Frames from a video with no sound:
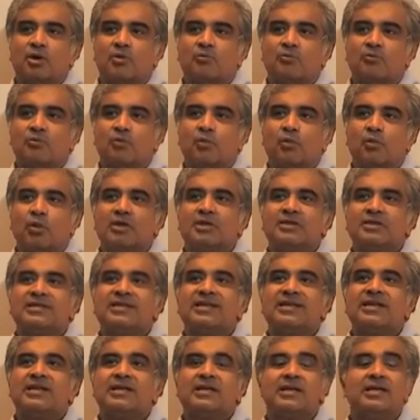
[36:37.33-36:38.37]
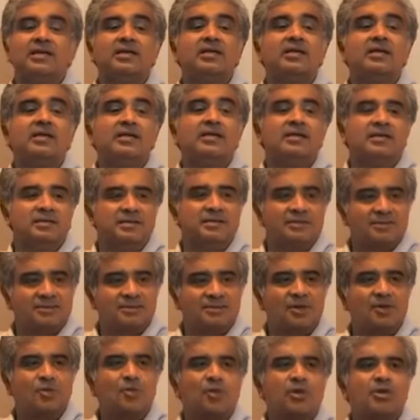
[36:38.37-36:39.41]
of what they are hearing,
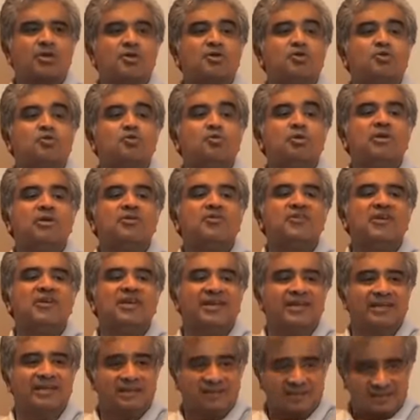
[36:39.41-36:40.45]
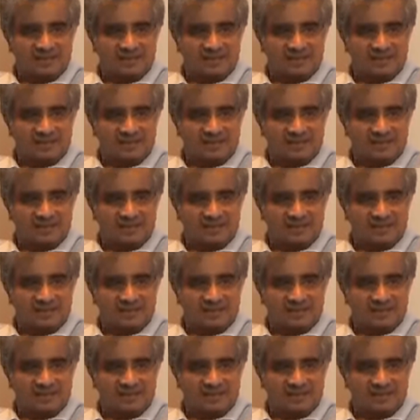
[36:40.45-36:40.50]
not what you are saying.